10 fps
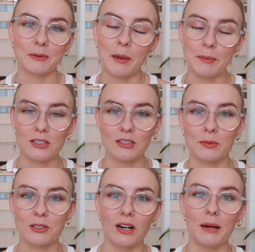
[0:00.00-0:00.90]
remember to
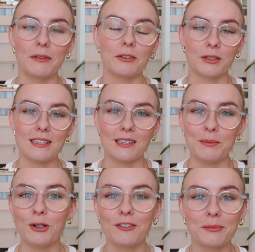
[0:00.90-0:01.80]
subscribe if you want to see
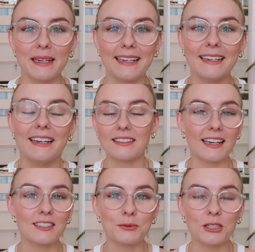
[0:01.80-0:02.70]
more from me.
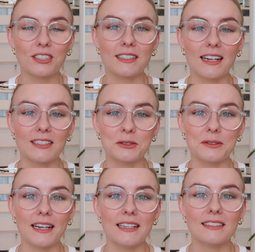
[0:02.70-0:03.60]
Thanks for watching as
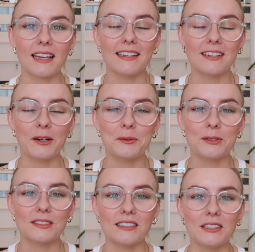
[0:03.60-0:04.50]
always, and I will
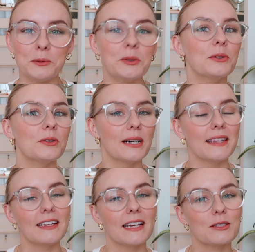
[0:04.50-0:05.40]
see you all in
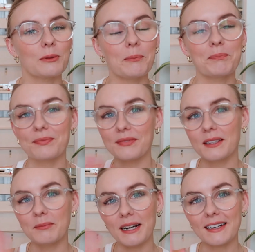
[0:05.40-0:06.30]
the next one.
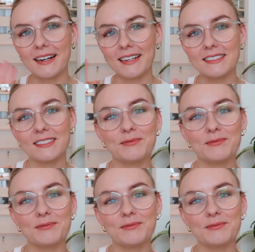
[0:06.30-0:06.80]
Bye guys.